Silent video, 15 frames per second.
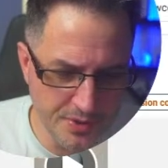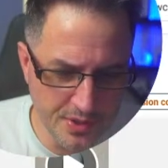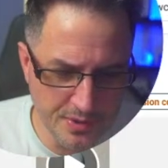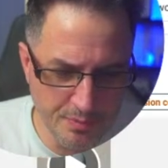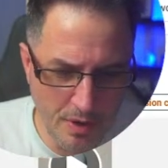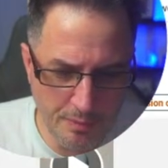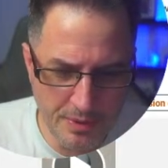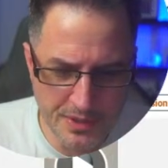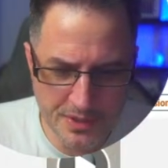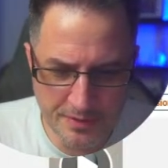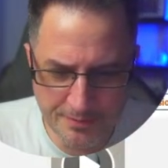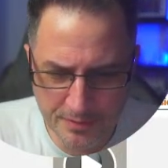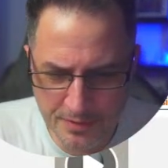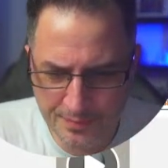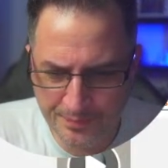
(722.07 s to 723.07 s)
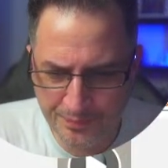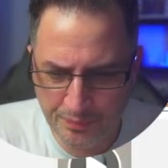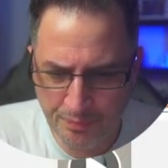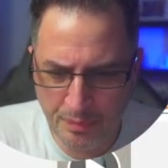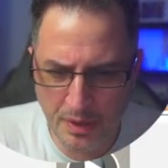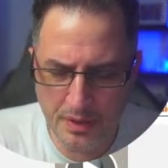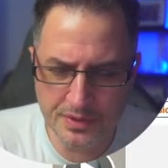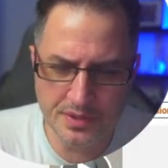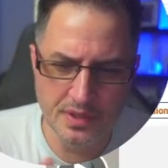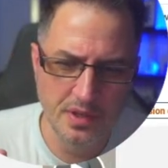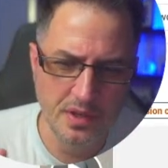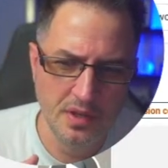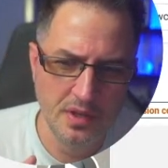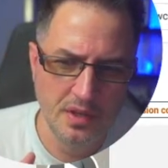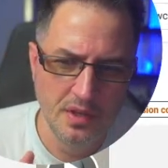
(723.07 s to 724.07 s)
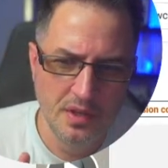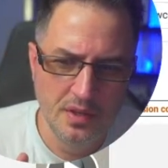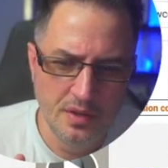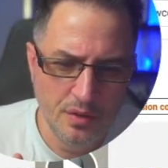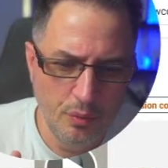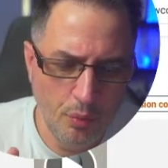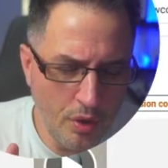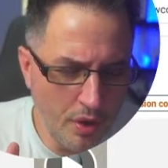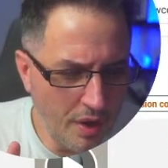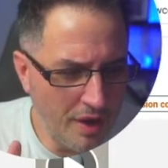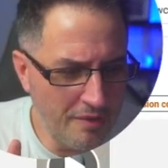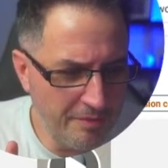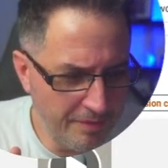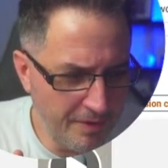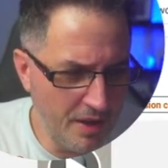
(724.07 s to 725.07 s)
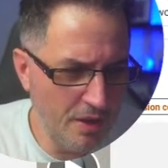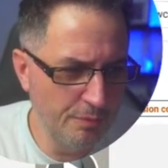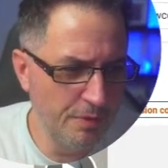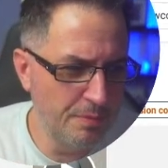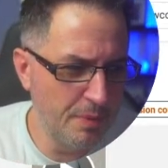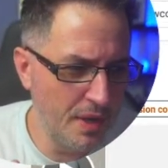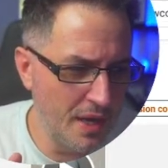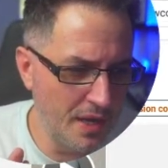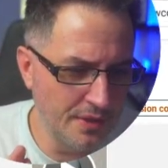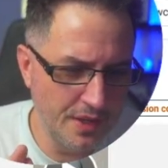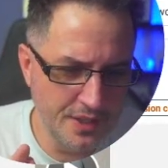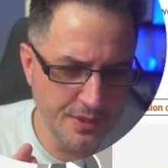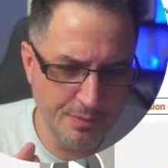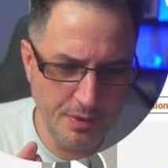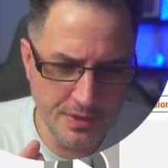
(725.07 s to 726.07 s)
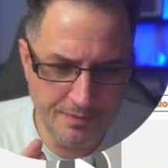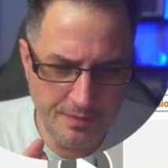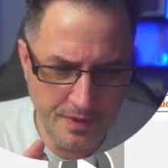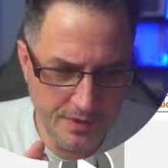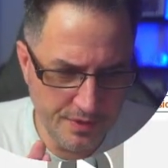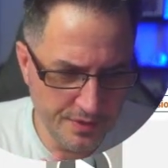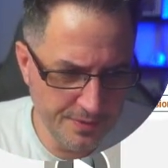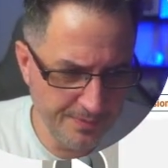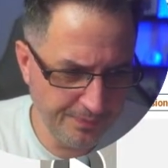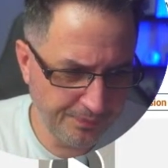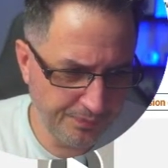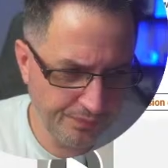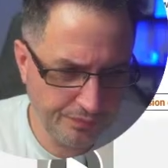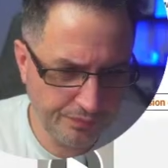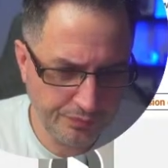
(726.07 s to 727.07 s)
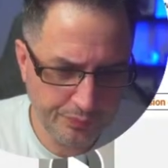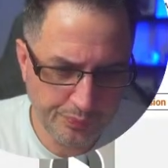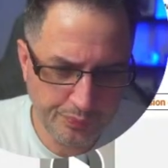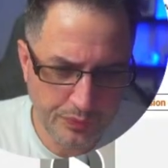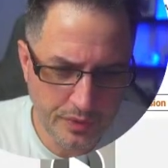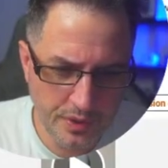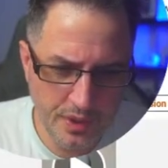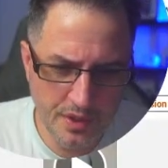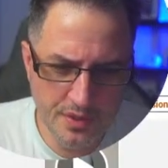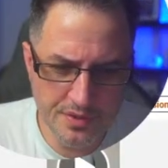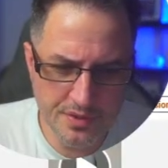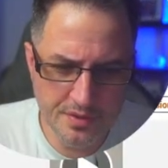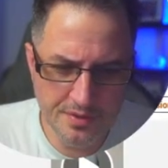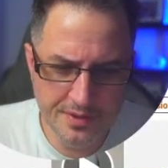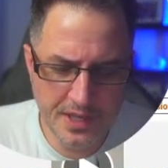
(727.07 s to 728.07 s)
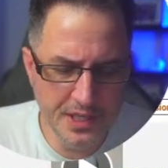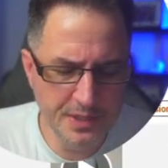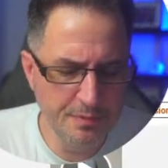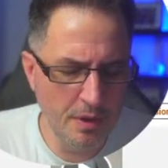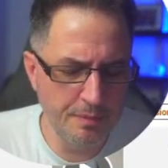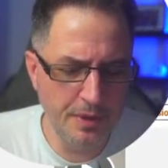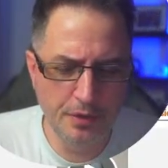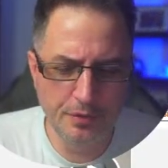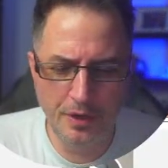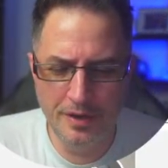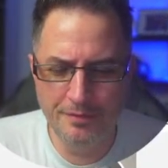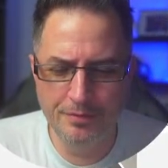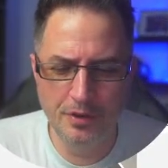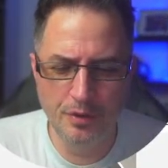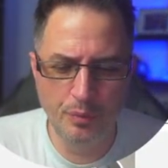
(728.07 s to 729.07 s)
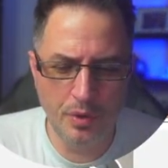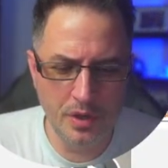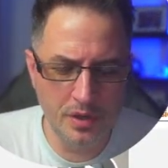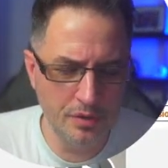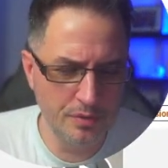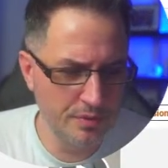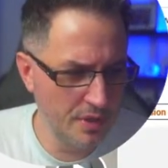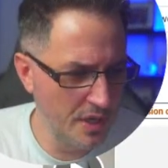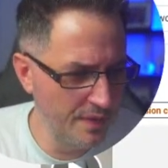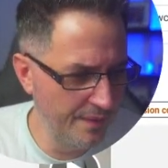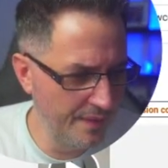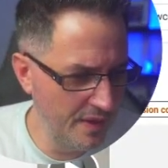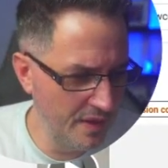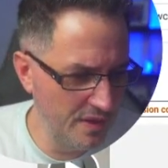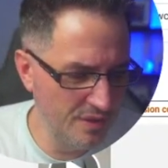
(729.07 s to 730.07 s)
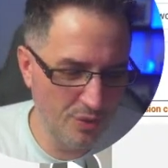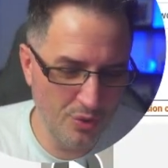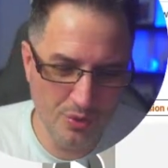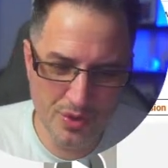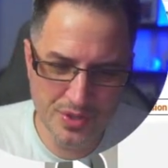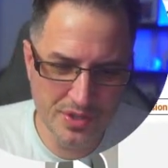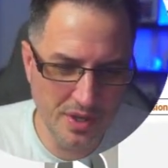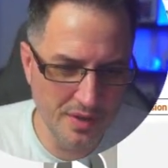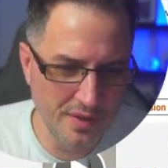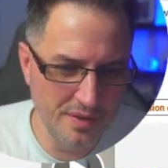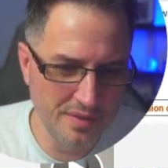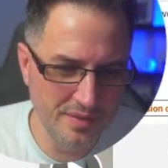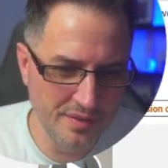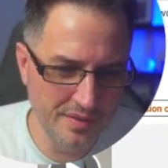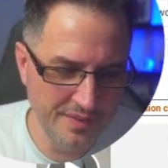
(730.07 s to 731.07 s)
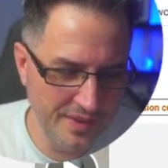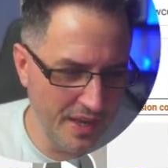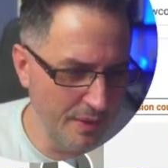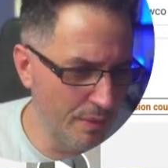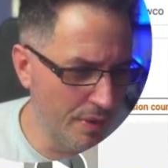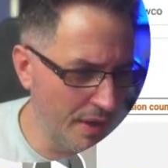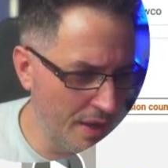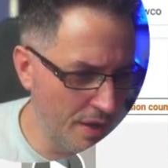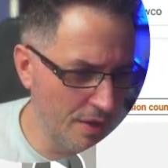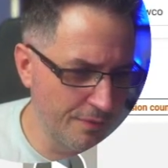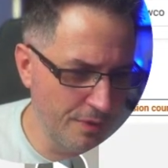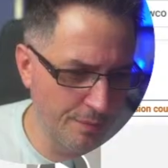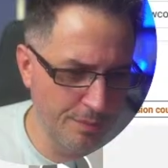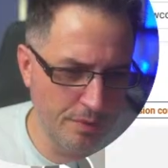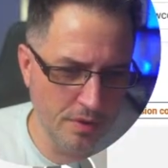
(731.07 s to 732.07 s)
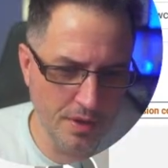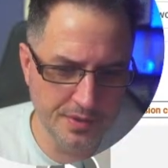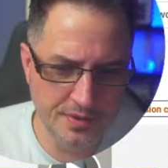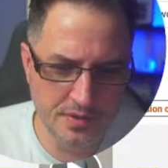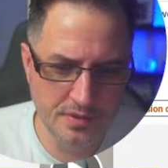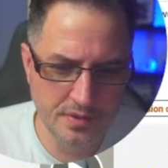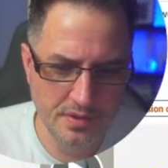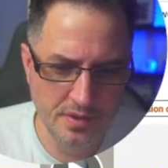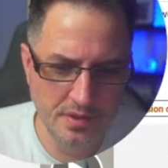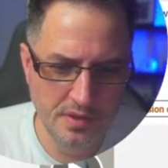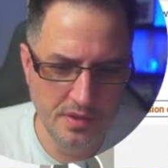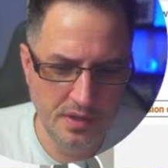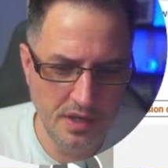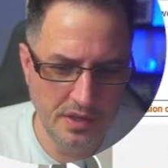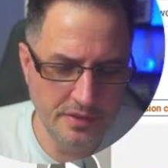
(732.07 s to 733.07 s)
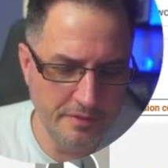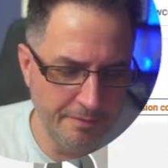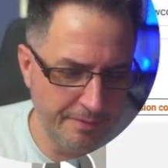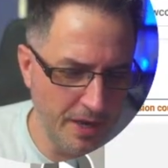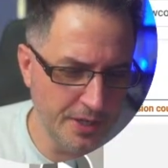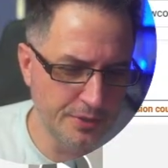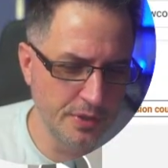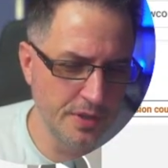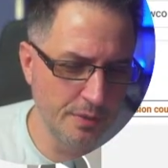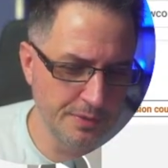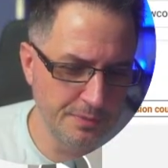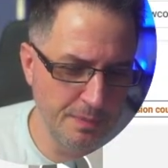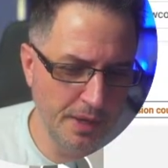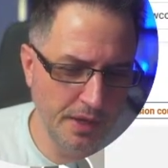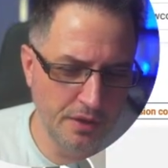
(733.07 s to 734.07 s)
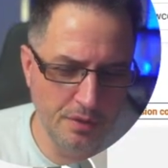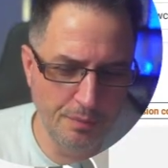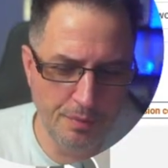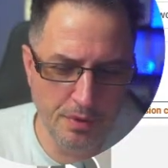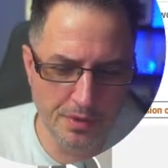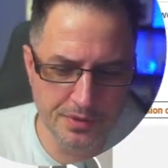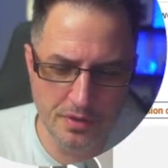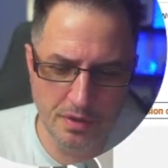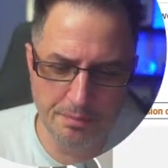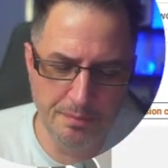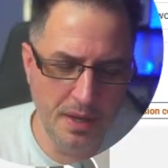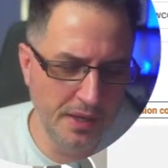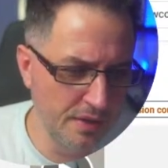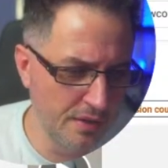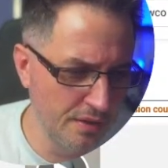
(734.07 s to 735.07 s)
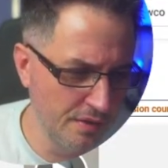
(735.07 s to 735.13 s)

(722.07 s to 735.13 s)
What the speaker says: might be different, but what I've found with my AliExpress vendors is things might be great for a while, and then all of a sudden they run out of your product, and the factory that was making your product stopped making it,